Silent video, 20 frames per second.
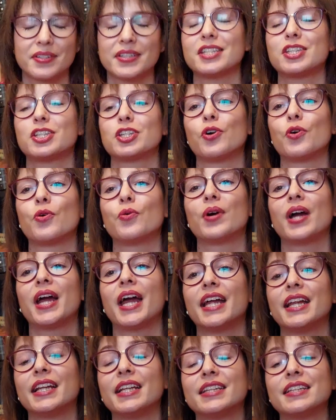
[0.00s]
So,
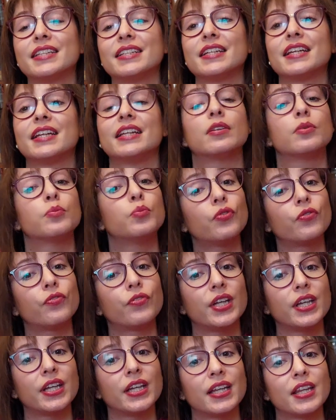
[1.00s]
and in the
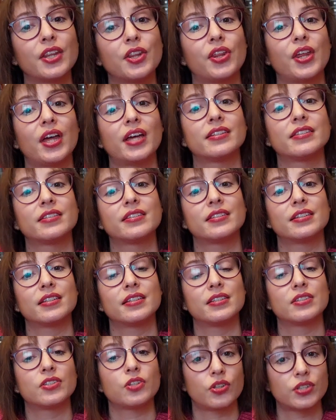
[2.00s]
movie that
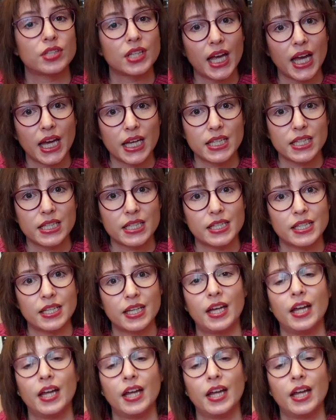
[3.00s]
is not the case.